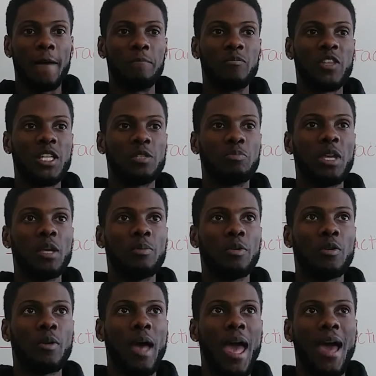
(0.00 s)
These
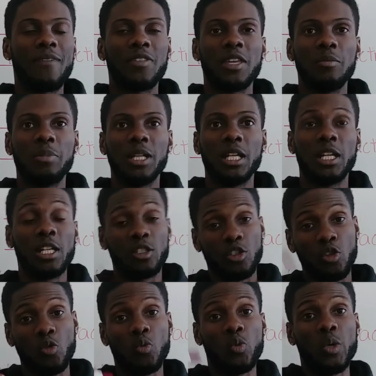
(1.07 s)
people had the ability
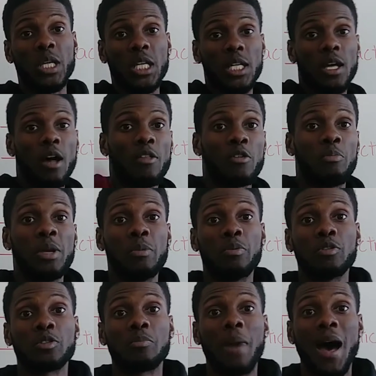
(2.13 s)
to read other
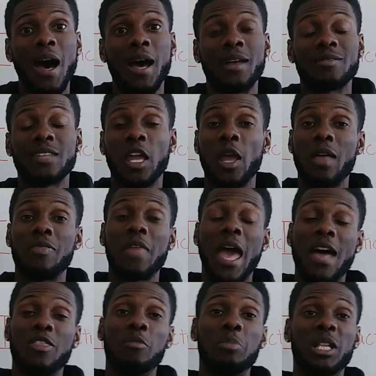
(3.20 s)
people's minds. They
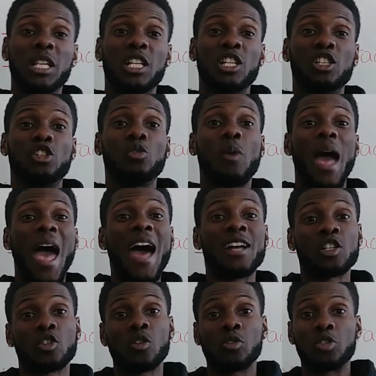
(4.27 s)
had the ability to
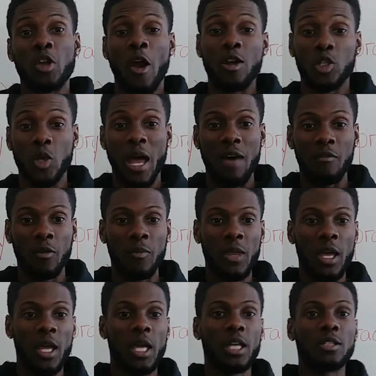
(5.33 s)
astral travel.
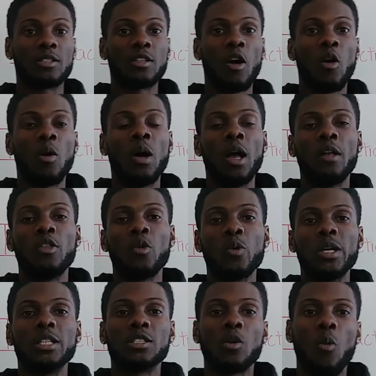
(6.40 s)
And so the
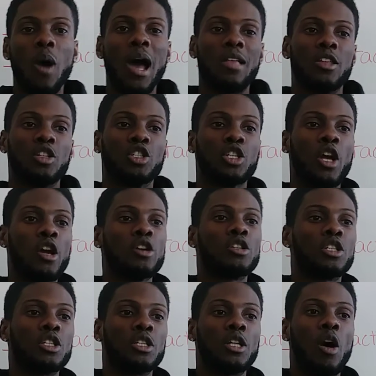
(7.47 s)
reason why the
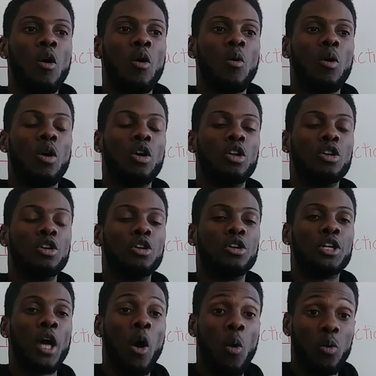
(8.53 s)
church
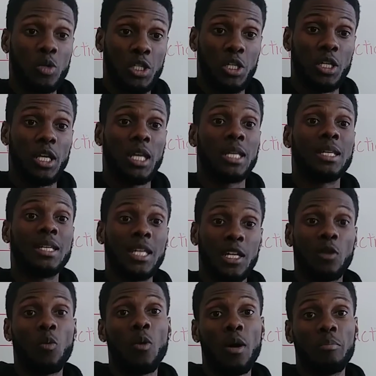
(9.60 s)
don't and
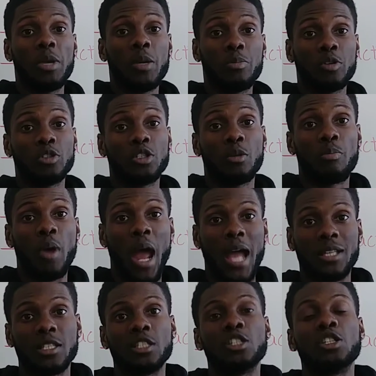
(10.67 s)
didn't want people to
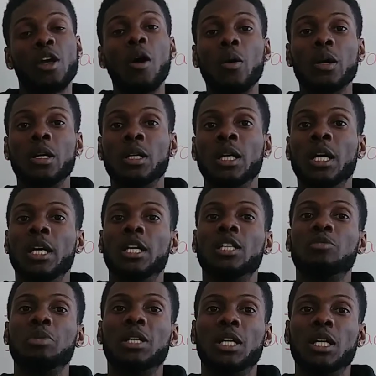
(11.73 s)
practice yoga
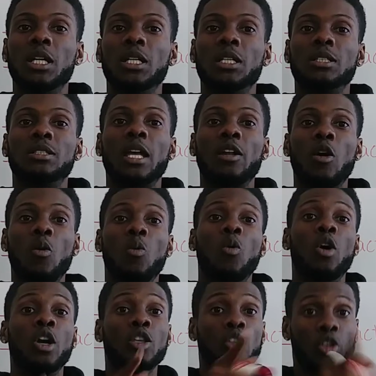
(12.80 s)
is because they don't
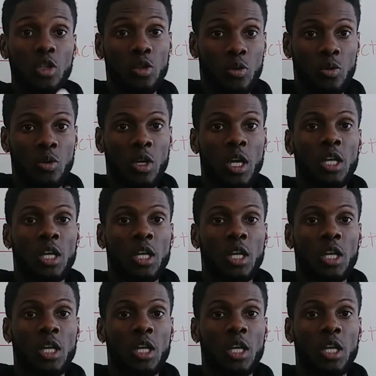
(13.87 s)
want you